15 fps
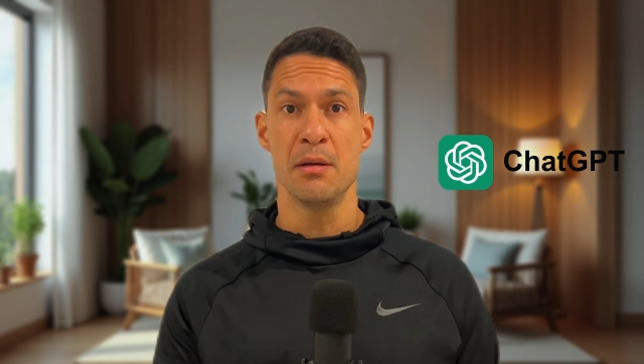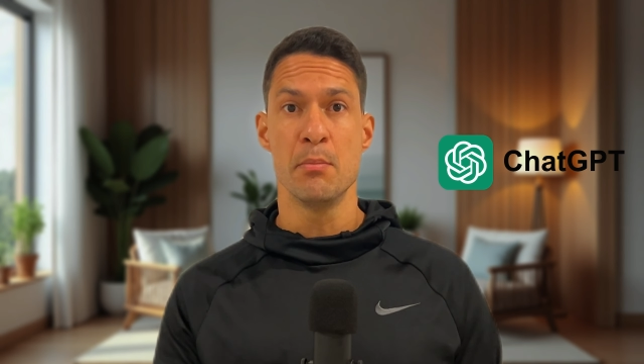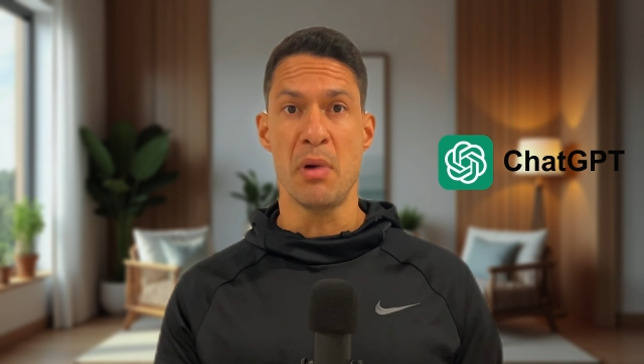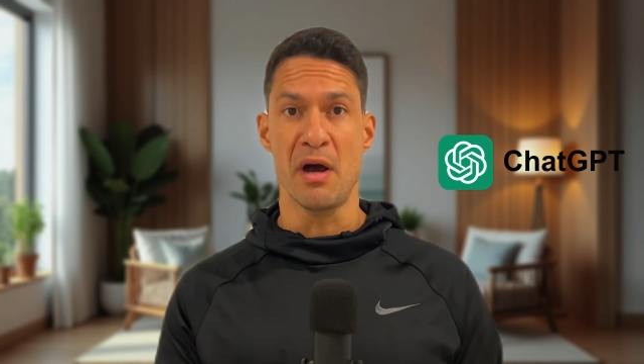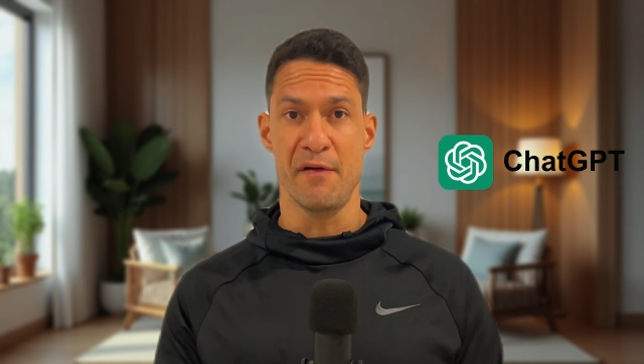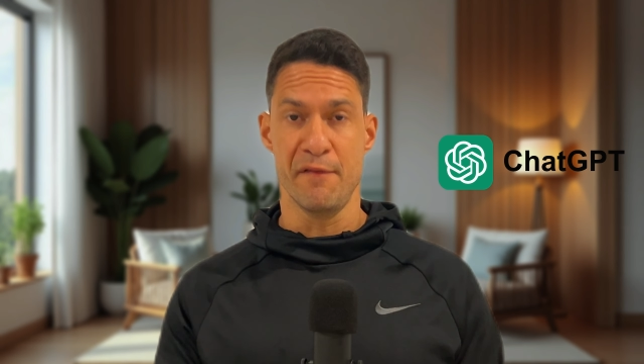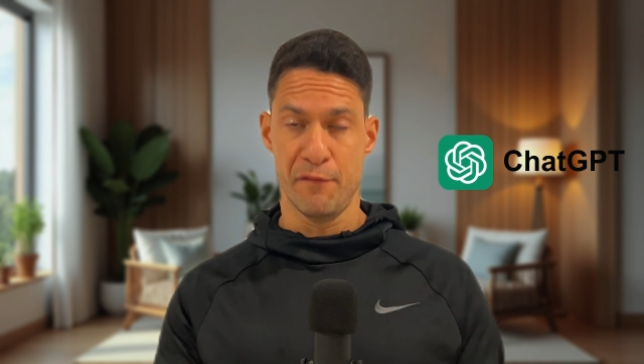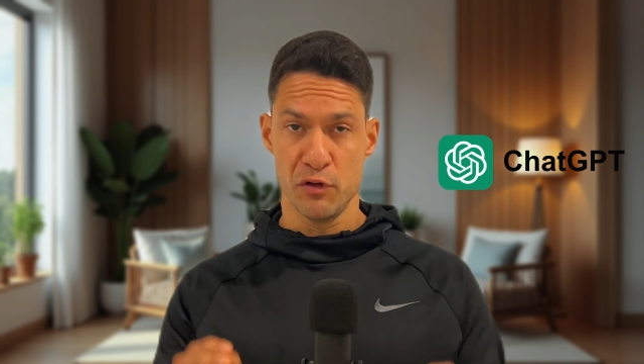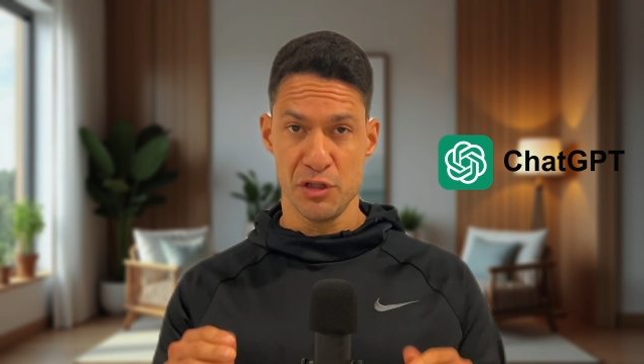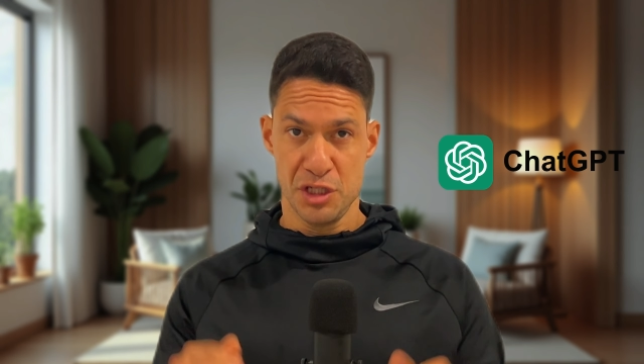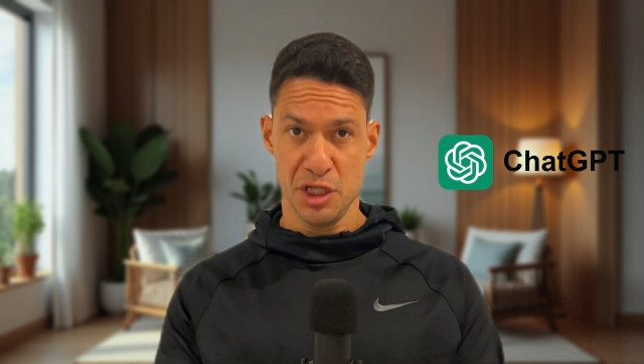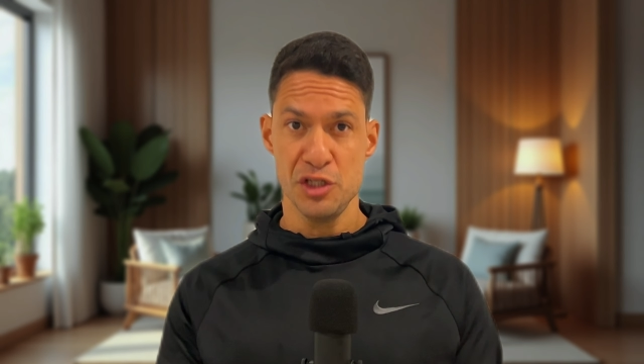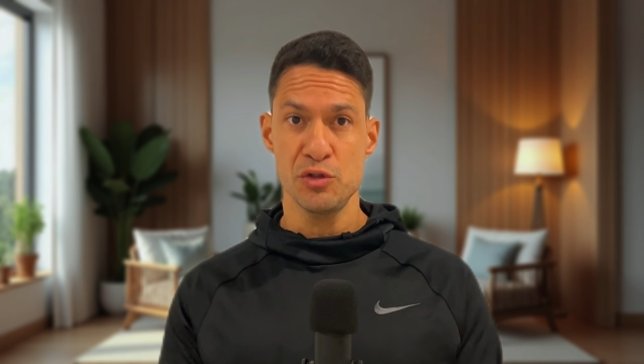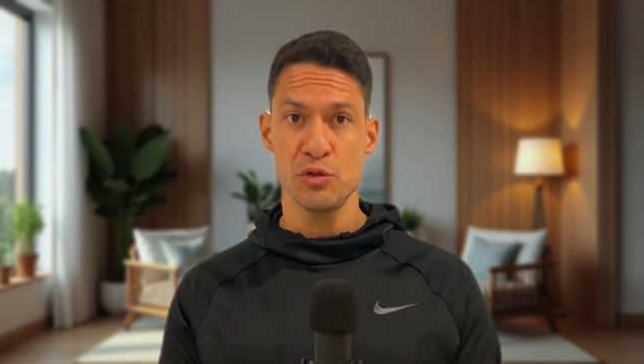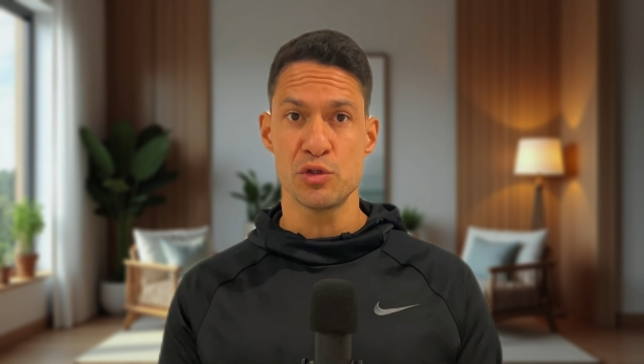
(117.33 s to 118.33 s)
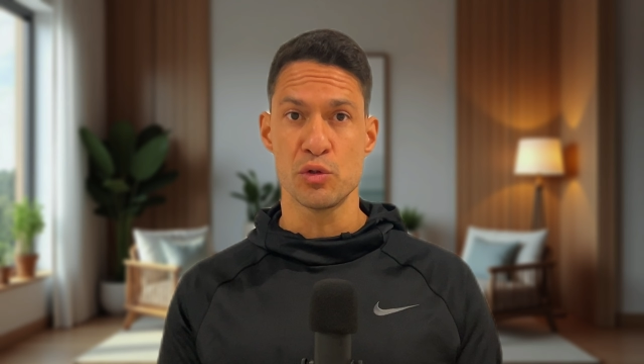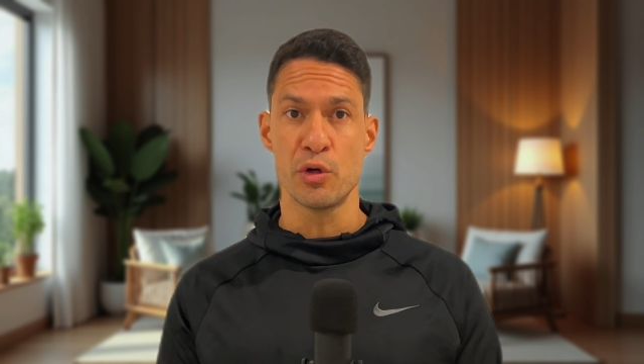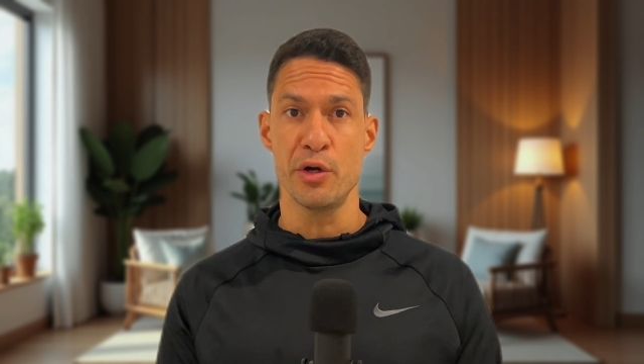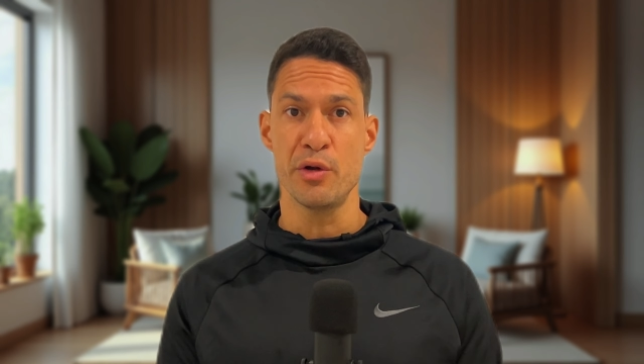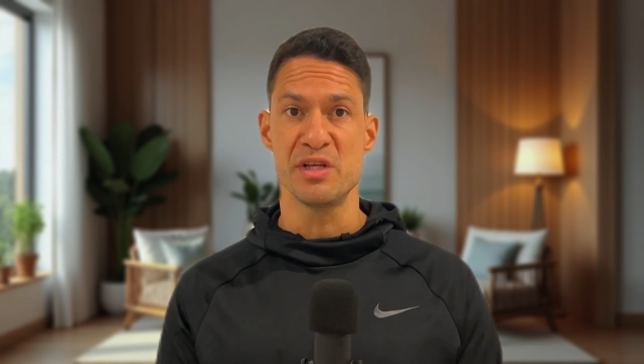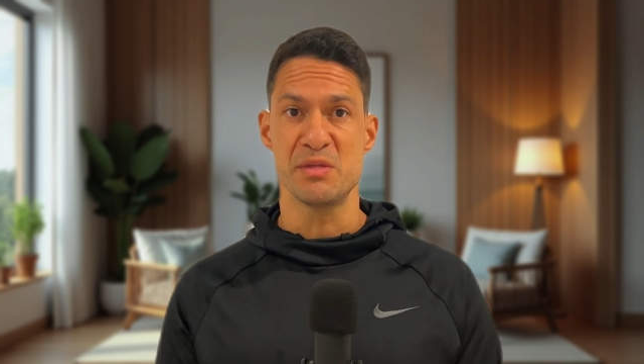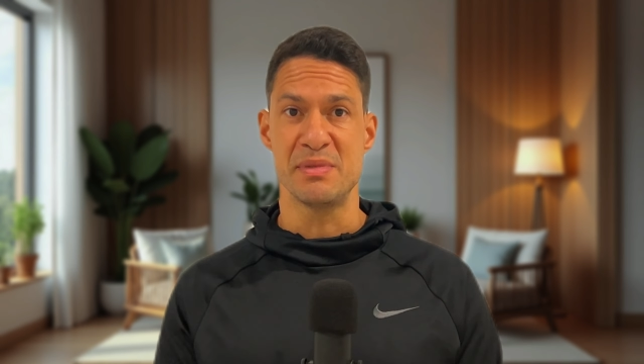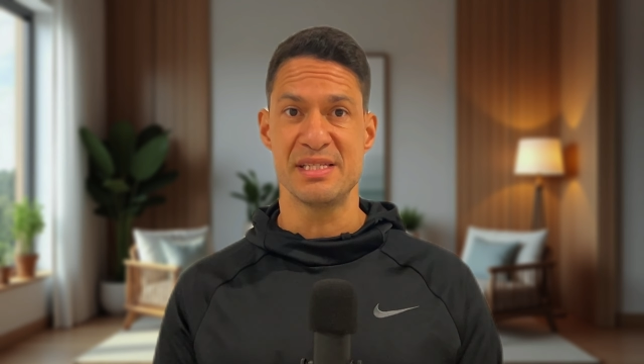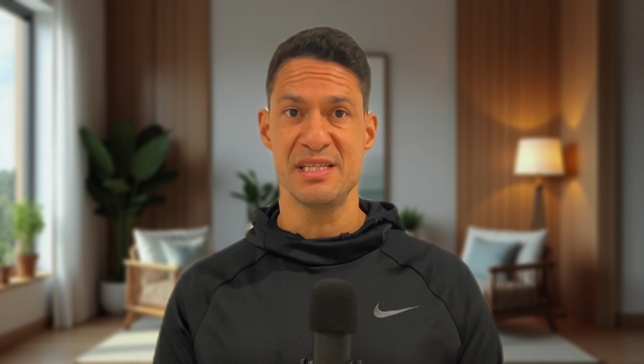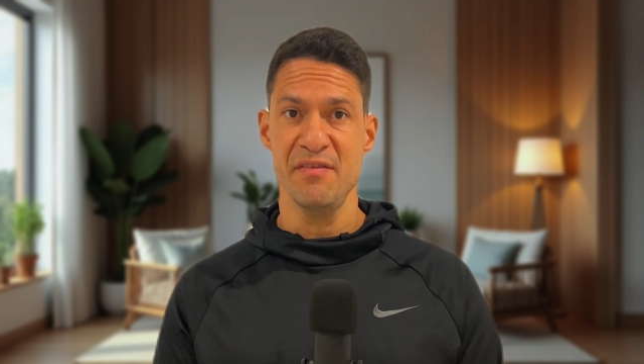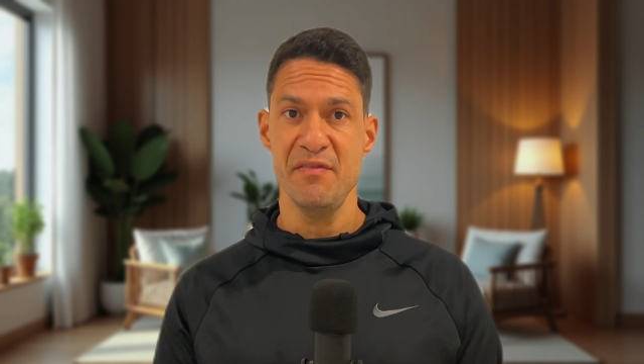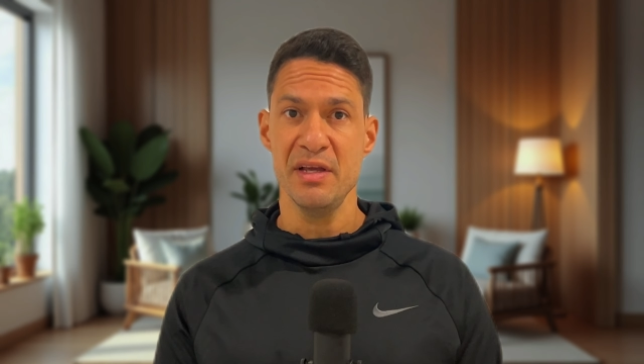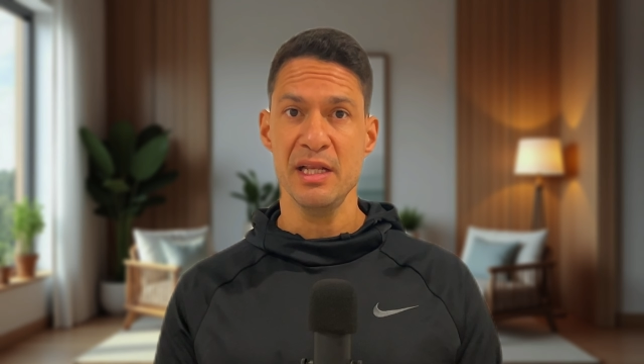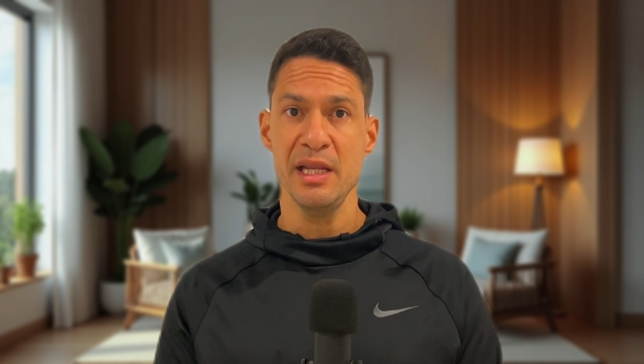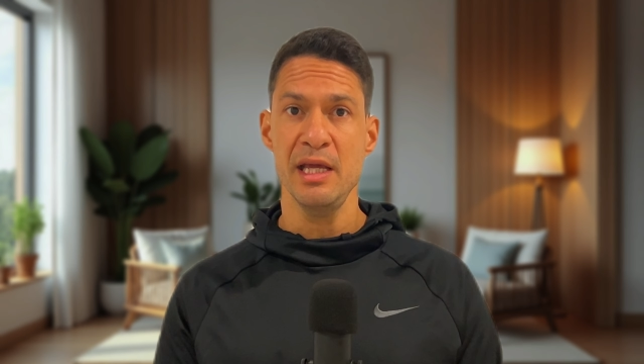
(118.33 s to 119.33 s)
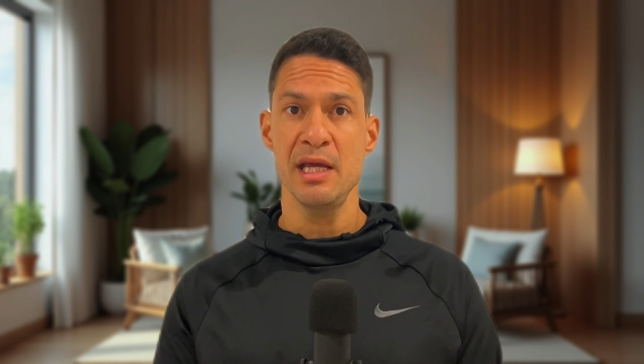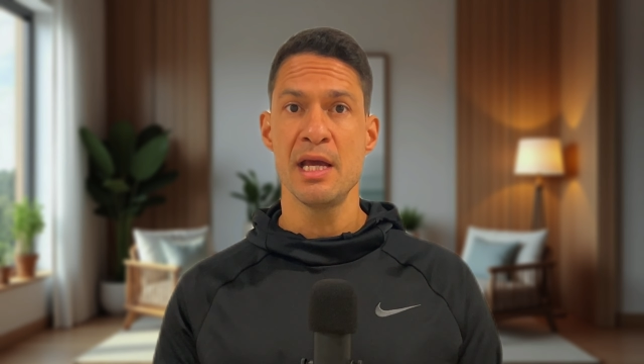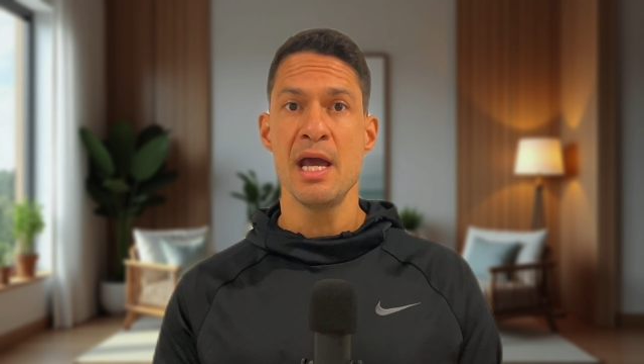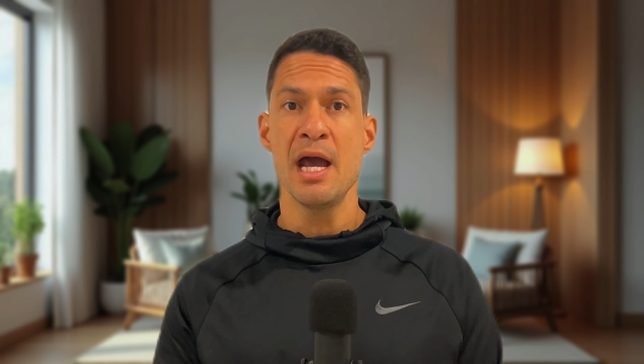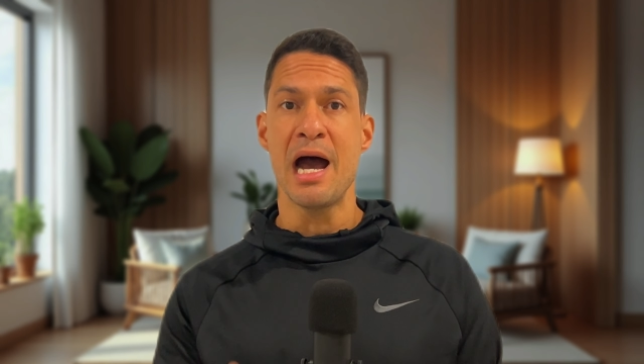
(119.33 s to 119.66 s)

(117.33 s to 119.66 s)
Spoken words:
But for this tutorial specifically,